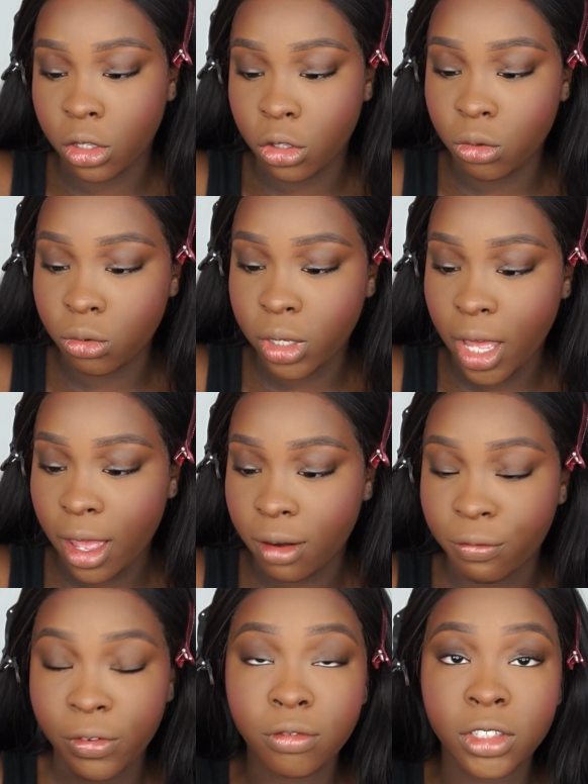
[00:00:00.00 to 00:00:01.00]
You get
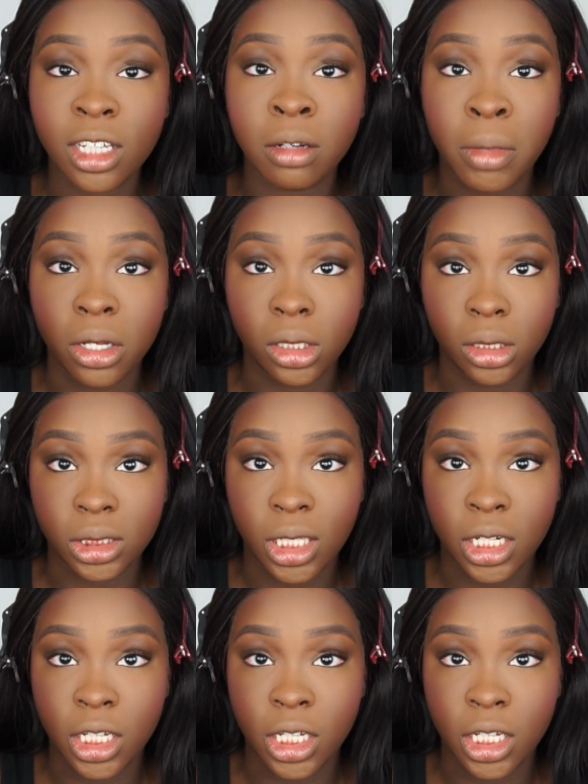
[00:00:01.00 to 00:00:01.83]
15 mils in